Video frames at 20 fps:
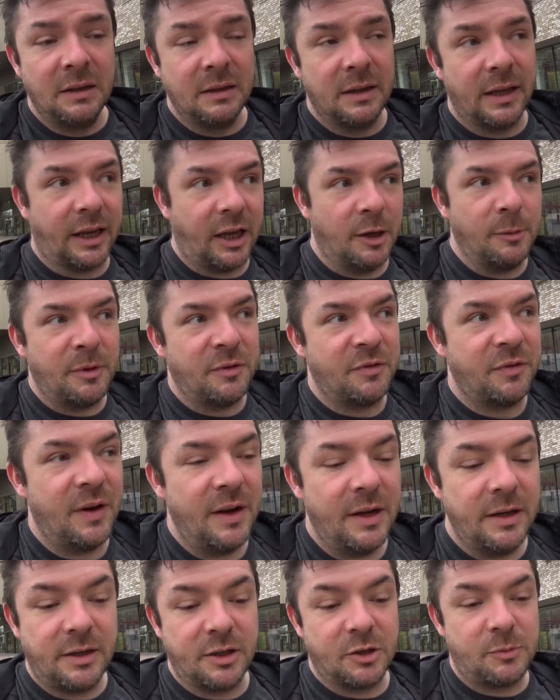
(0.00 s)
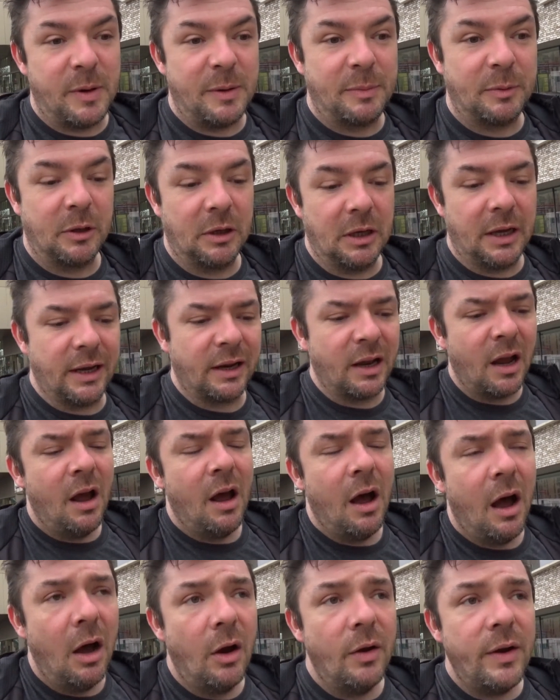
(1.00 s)
like, it'll be fun because people are like,
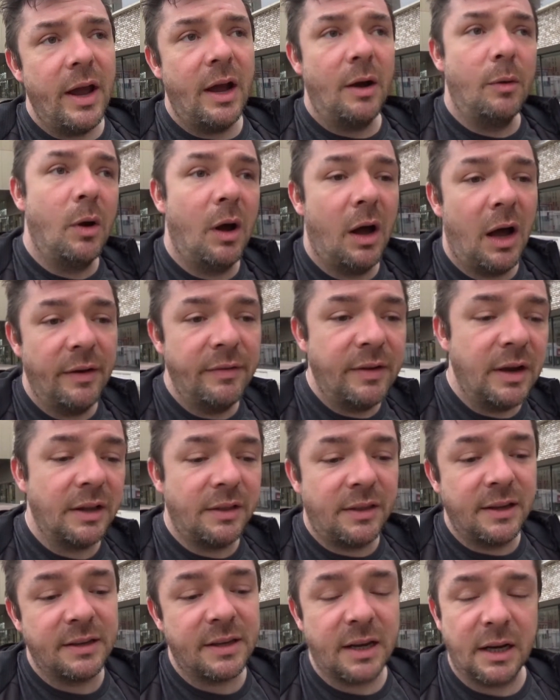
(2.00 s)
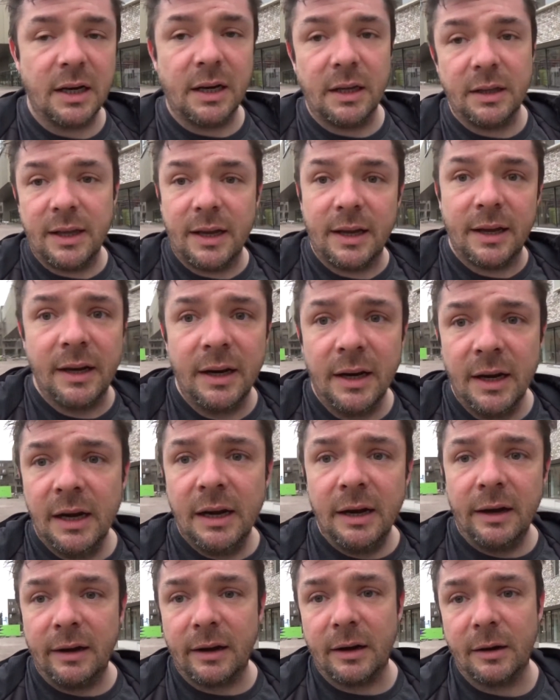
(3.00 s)
oh yeah, well, I've got this, I got that.
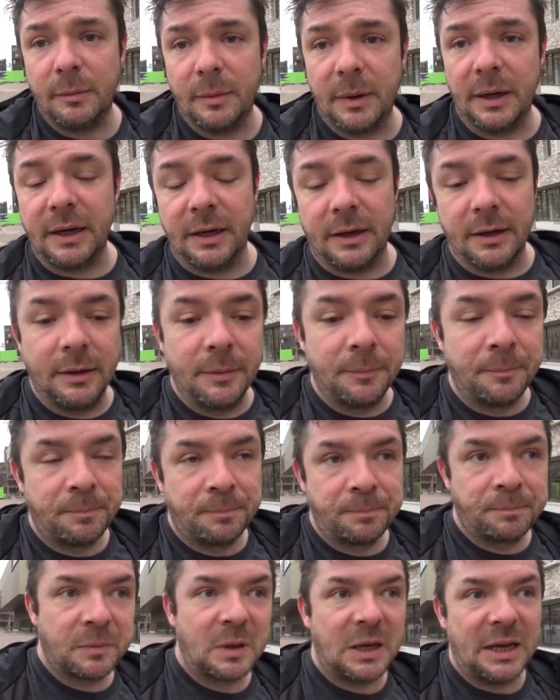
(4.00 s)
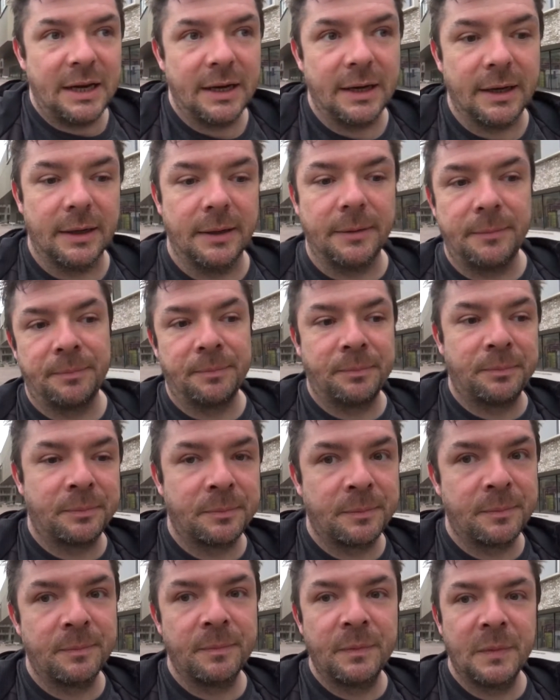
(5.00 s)
I don't like, yeah,
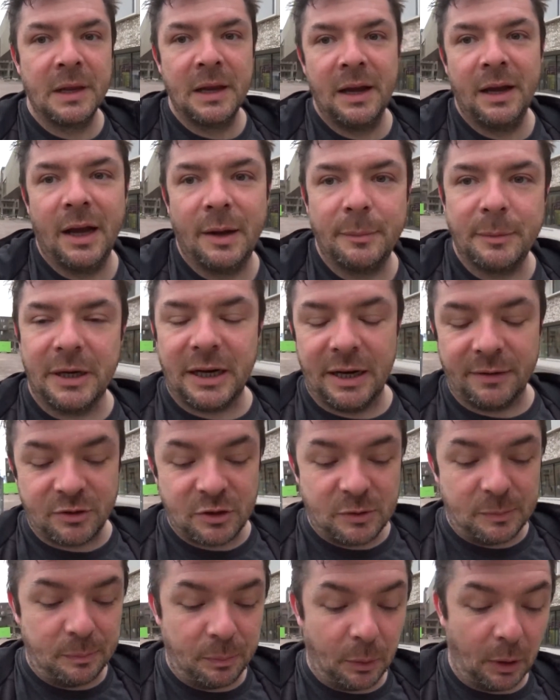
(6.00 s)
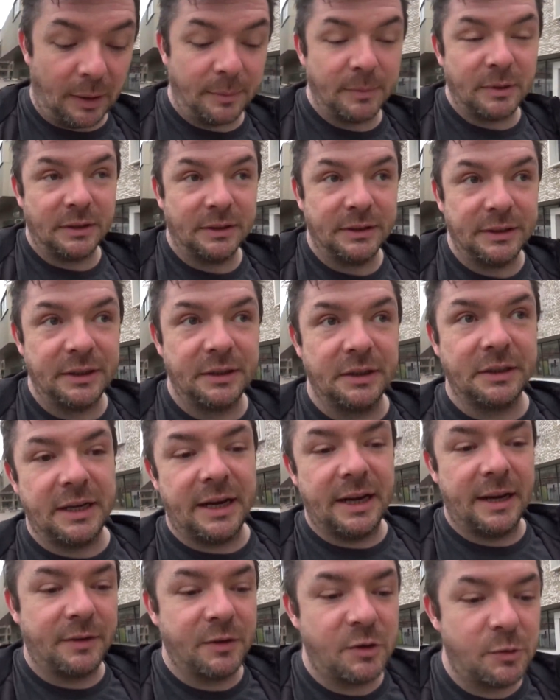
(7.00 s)
I'm gonna have sport, I'm gonna literally
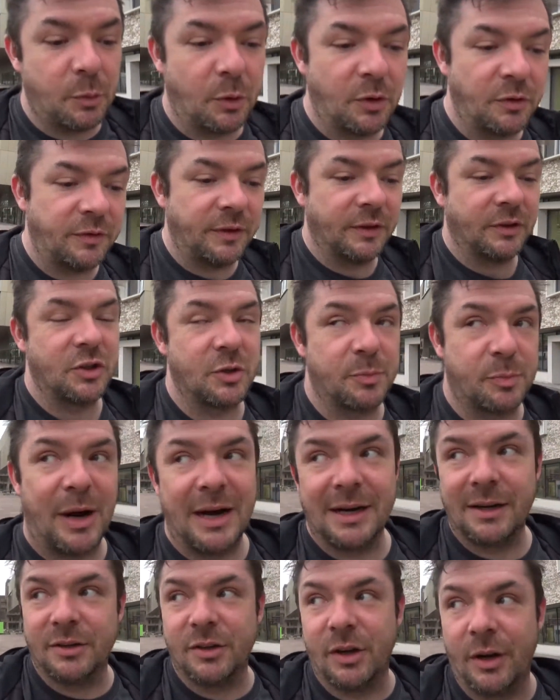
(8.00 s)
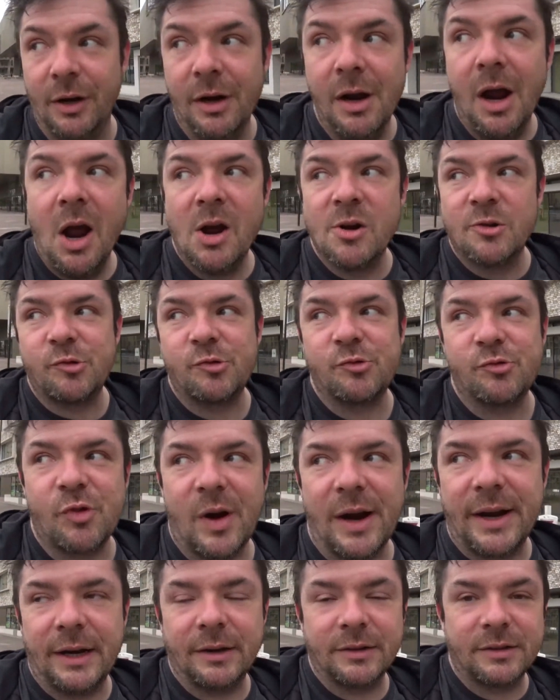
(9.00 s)
have sport field to practice on
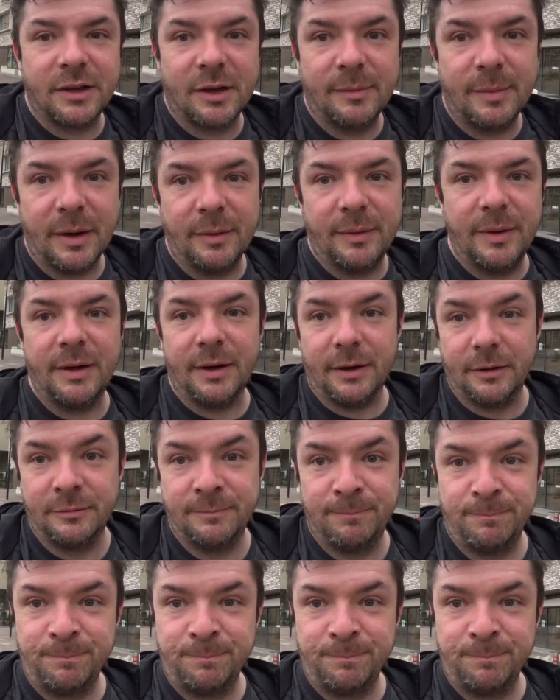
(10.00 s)
right outside my window.